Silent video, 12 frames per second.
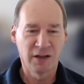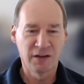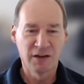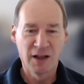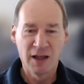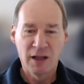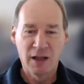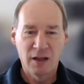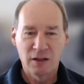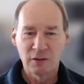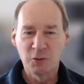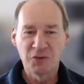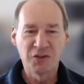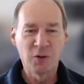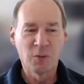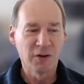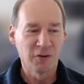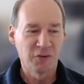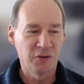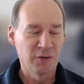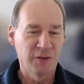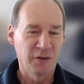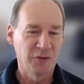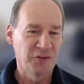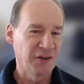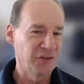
And losing one or two of those